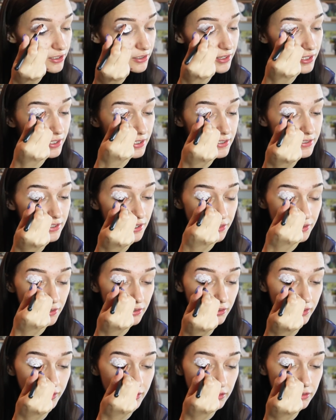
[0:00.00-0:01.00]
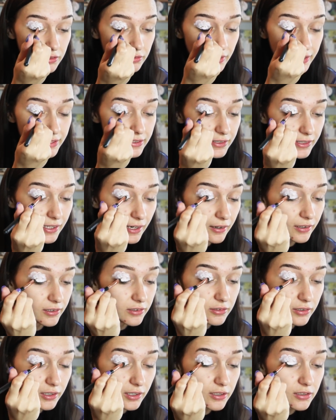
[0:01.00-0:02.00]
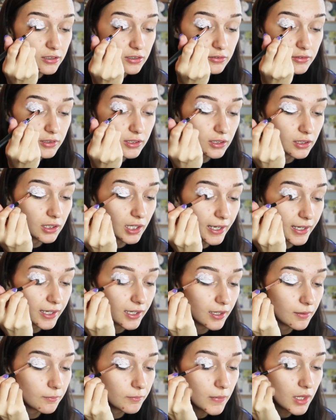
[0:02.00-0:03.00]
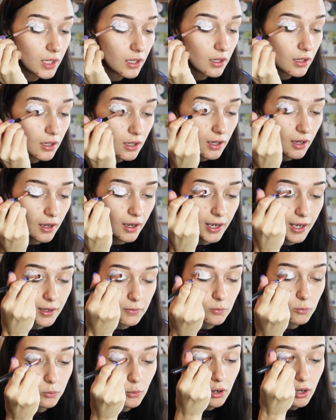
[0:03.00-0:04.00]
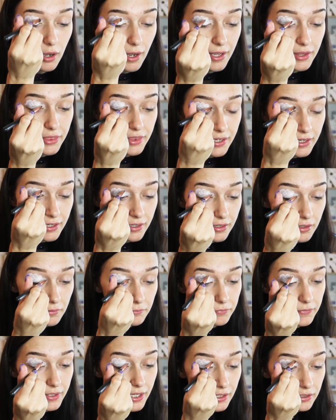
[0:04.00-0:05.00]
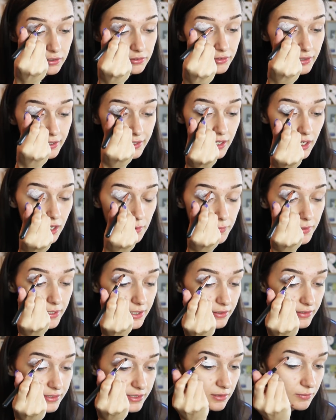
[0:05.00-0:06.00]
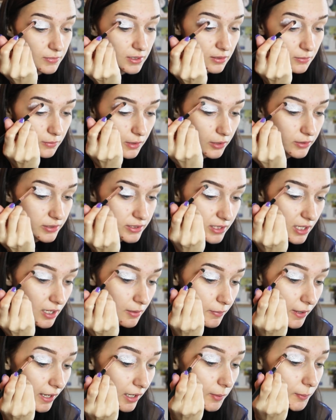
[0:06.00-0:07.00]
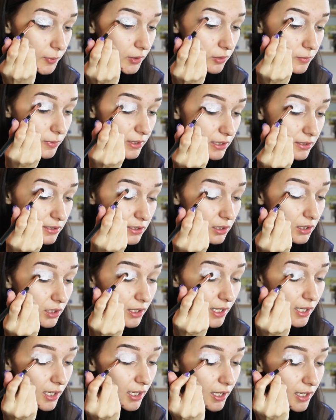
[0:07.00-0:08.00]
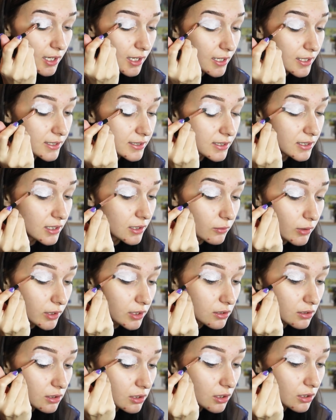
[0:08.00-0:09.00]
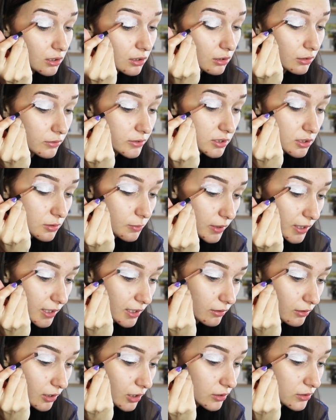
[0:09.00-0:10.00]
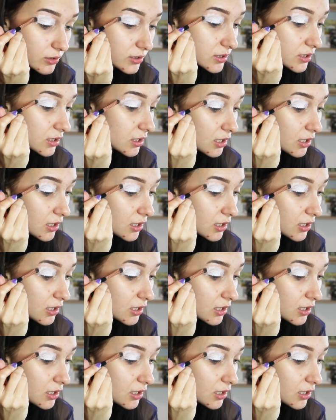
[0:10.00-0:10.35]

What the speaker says: do think he's a thoroughly underrated character and I do really like him. What I think kind of like appeals to me the most about Blue Beetle is that when you look at a lot of superheroes,